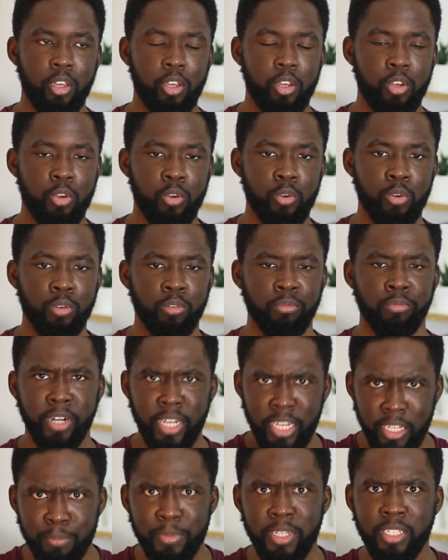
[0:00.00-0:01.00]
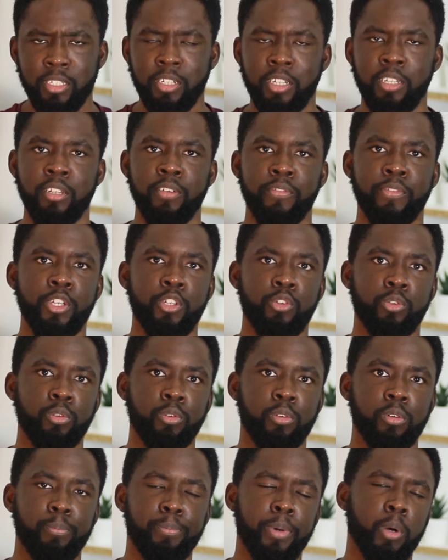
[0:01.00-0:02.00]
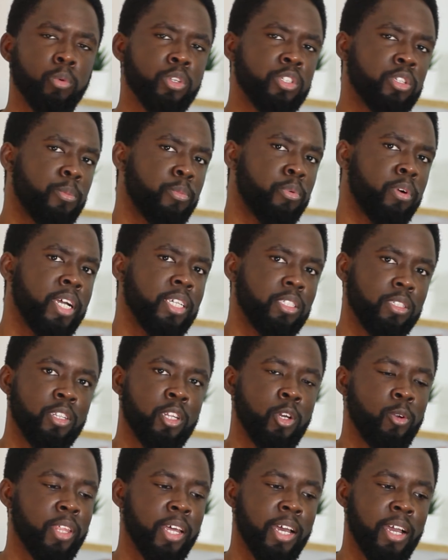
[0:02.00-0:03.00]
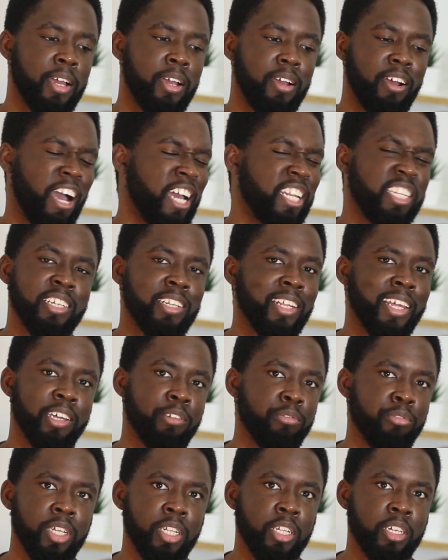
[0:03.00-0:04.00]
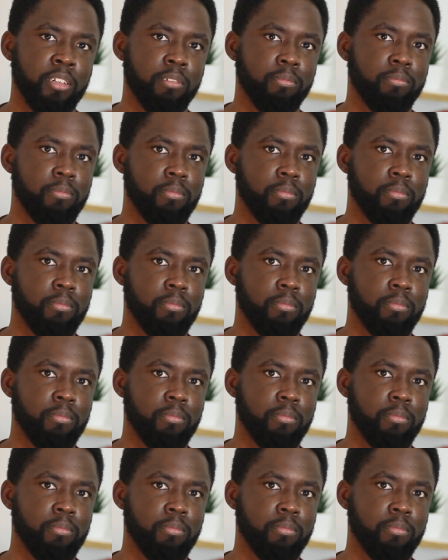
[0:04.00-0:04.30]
who rated me as an individual, but was surprised to know that I didn't like reading.